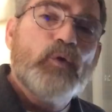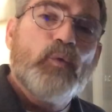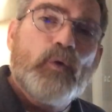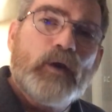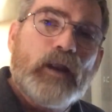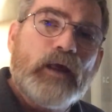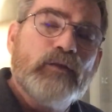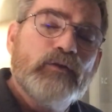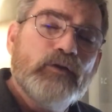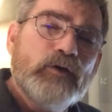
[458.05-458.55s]

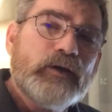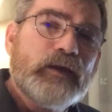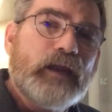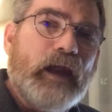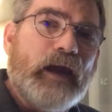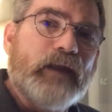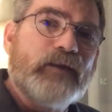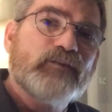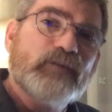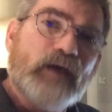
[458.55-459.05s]
What I look
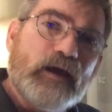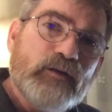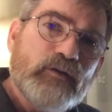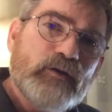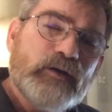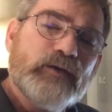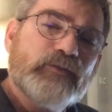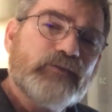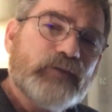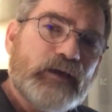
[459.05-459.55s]
at is I
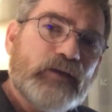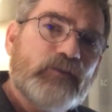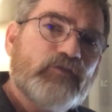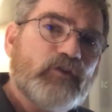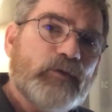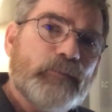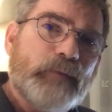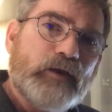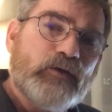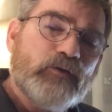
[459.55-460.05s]
look at
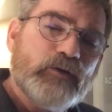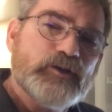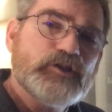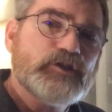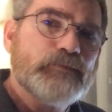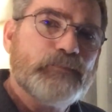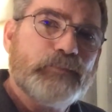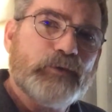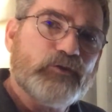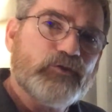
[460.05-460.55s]
things from a
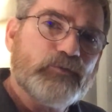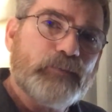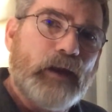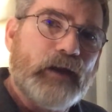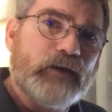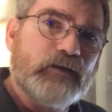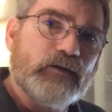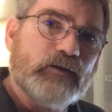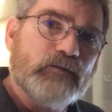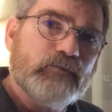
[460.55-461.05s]
Christian
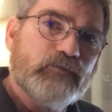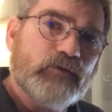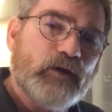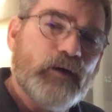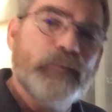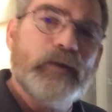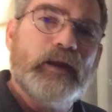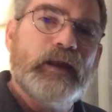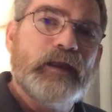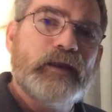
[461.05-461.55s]
perspective,
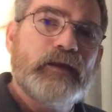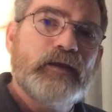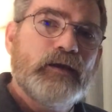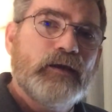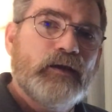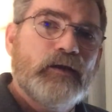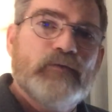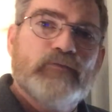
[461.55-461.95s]
from a